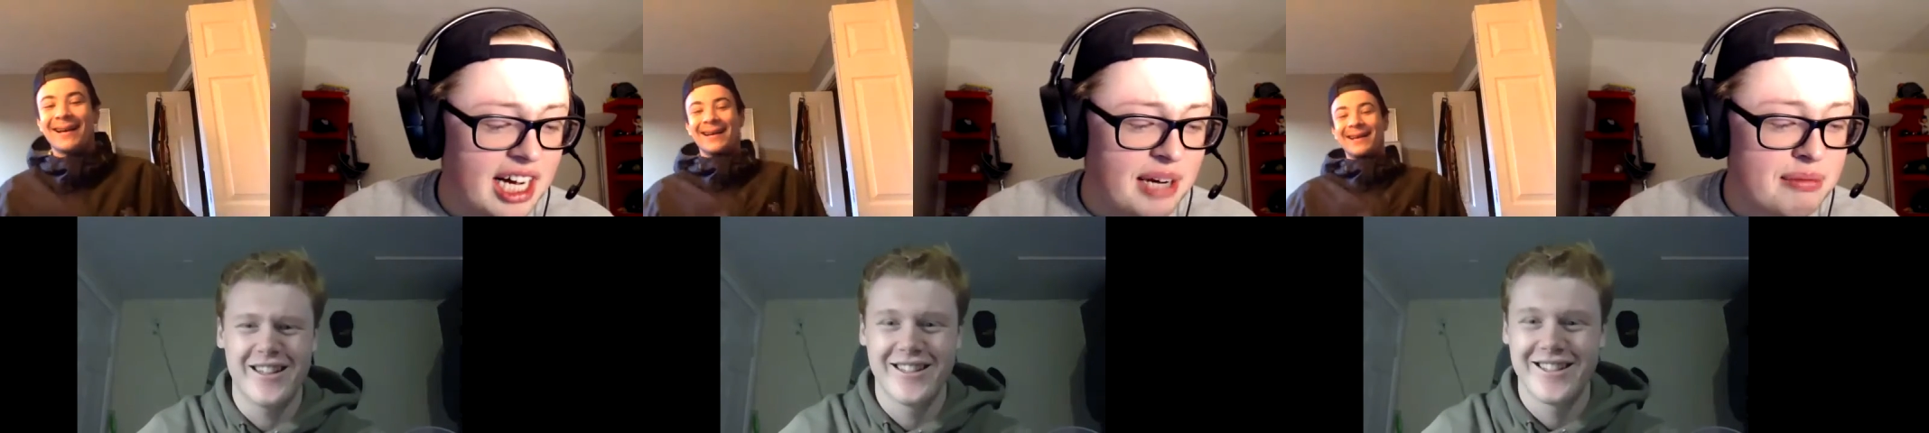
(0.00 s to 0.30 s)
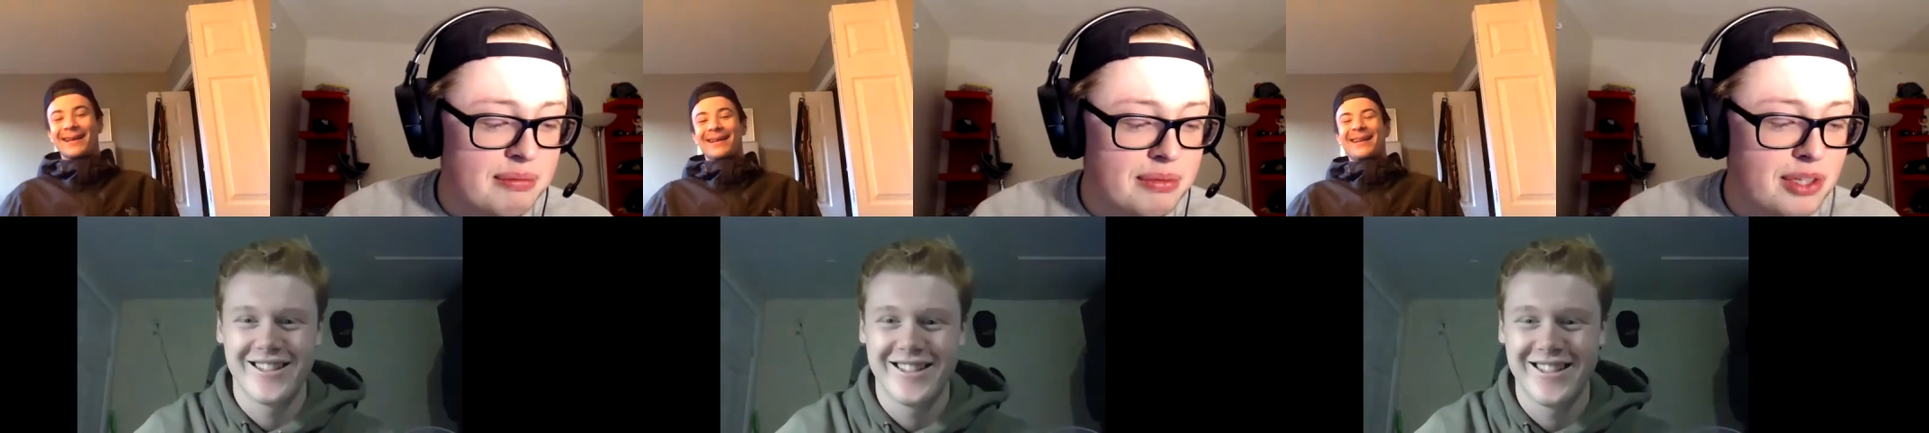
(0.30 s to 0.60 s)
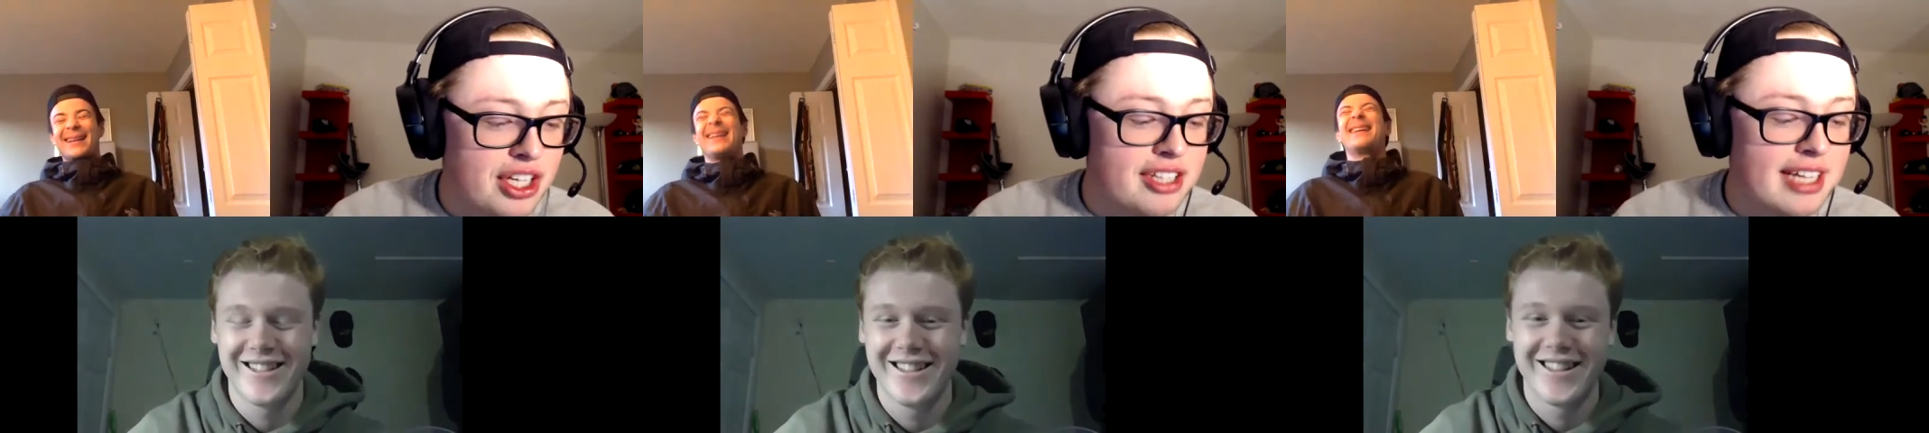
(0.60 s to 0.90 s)
Speaker 1: um,
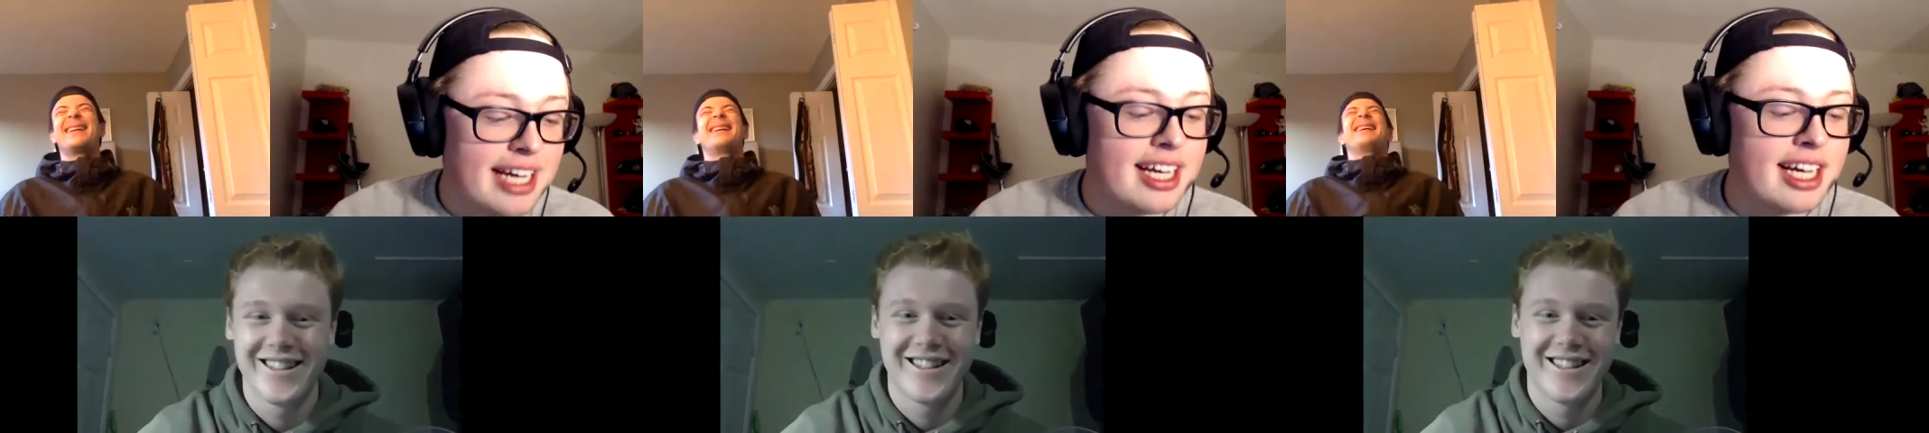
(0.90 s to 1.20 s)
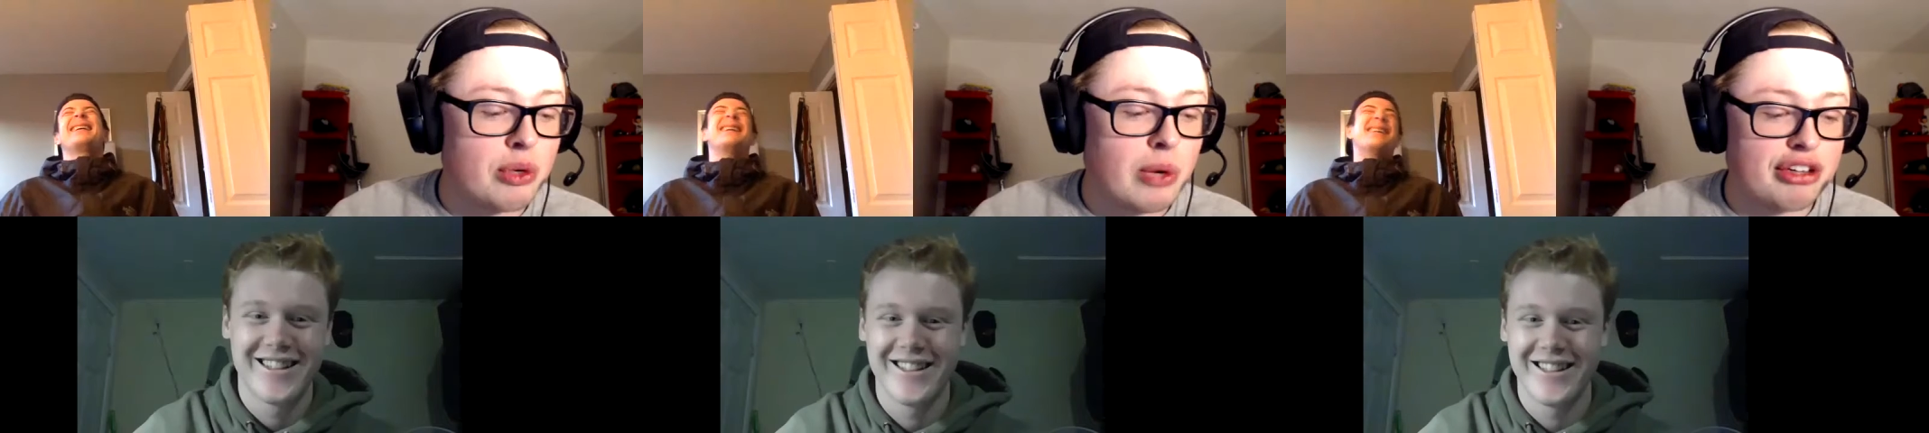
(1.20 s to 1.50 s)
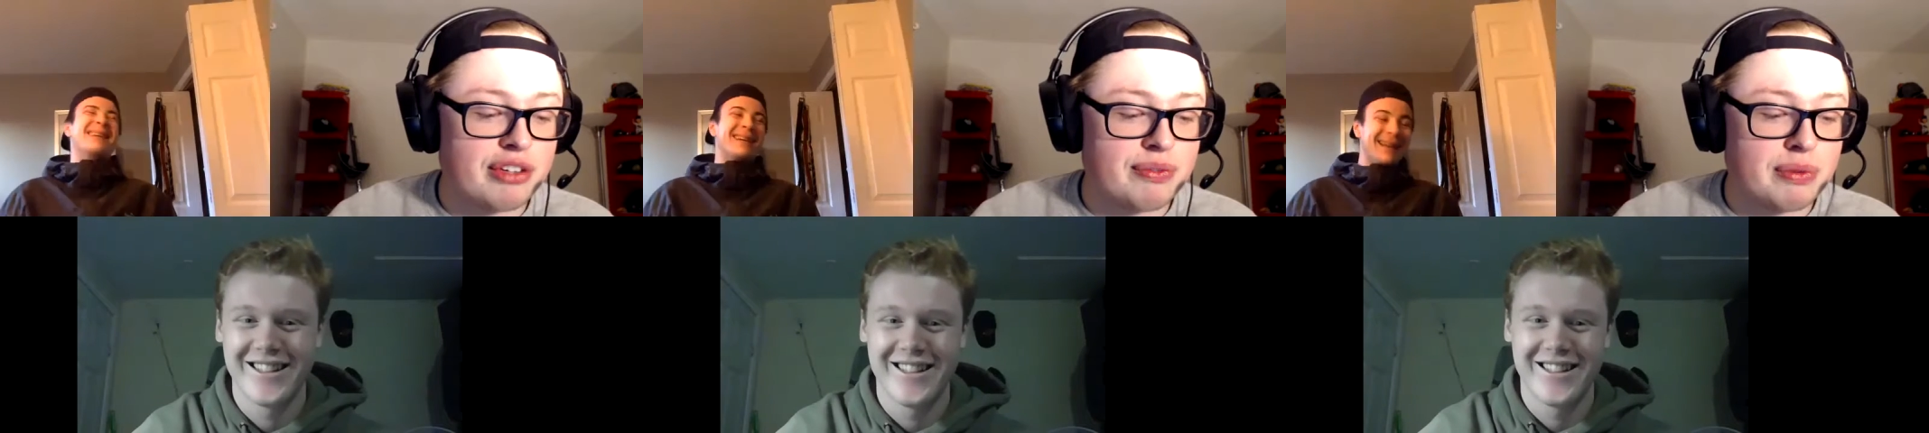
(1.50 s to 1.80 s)
second
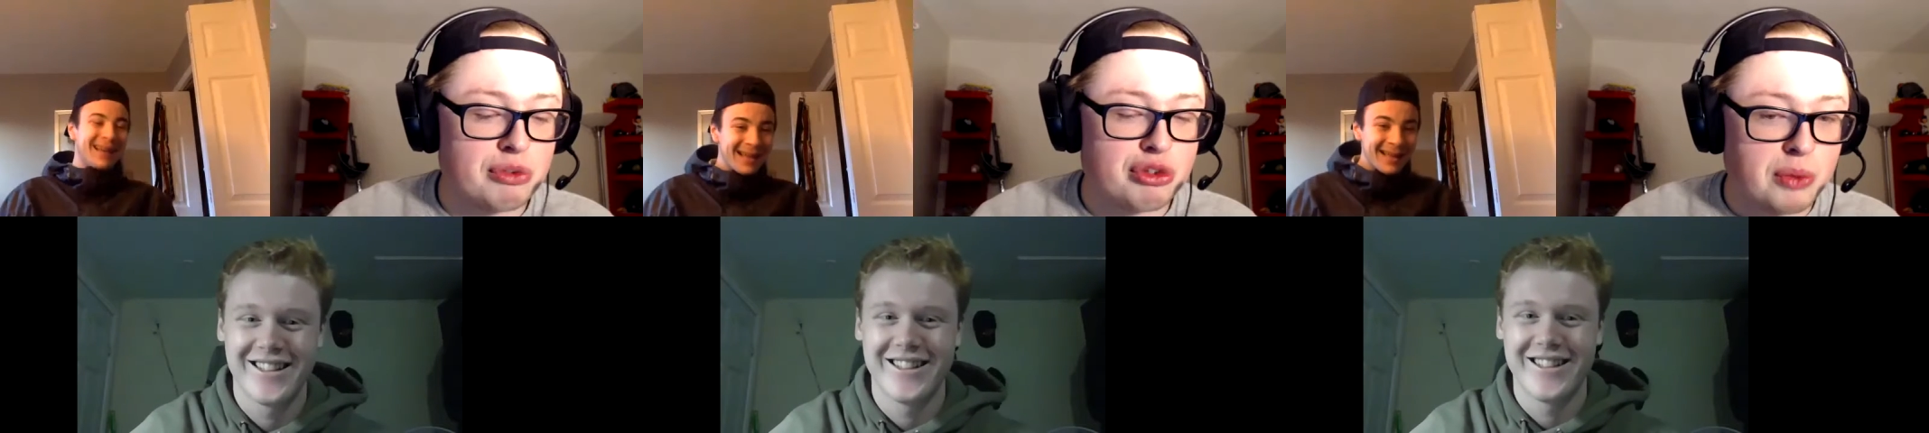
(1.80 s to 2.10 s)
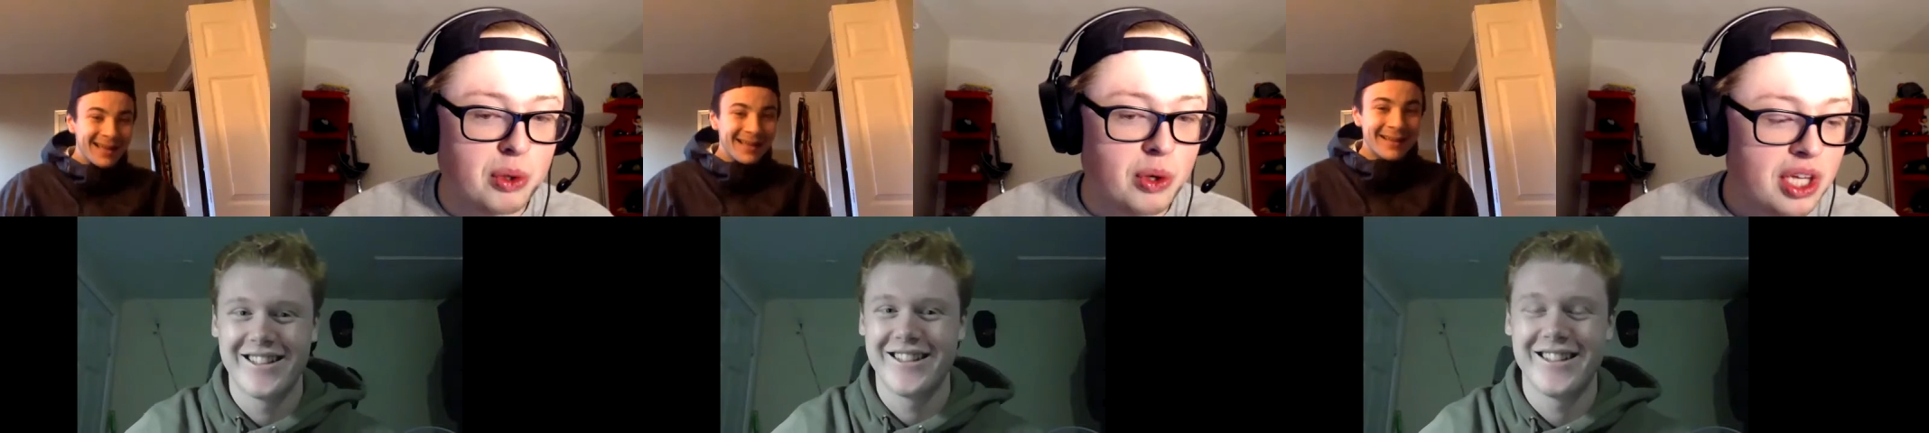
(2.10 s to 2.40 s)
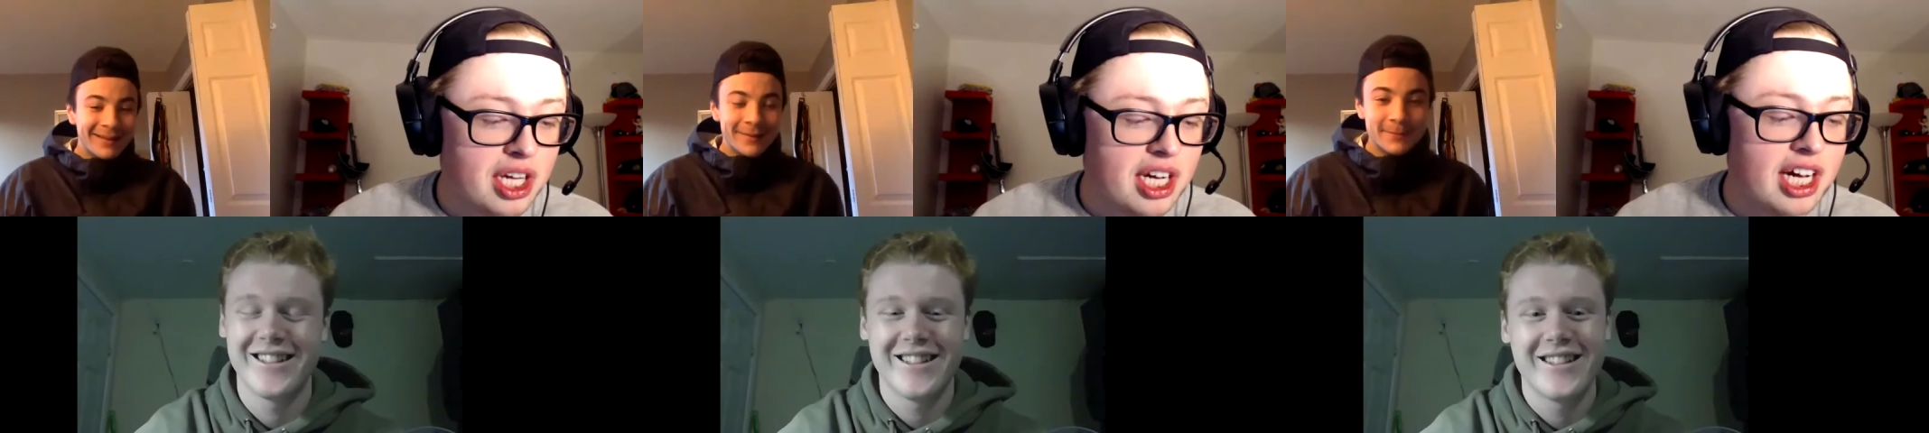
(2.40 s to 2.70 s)
question from
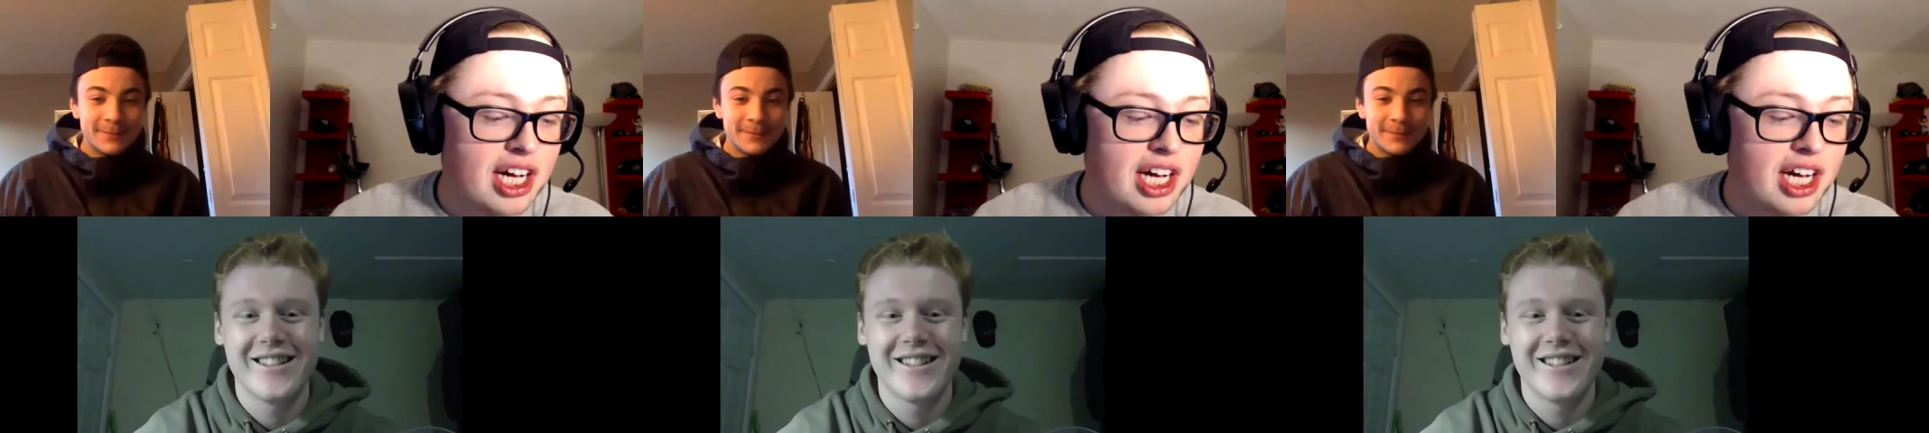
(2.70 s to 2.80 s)
Shmuel: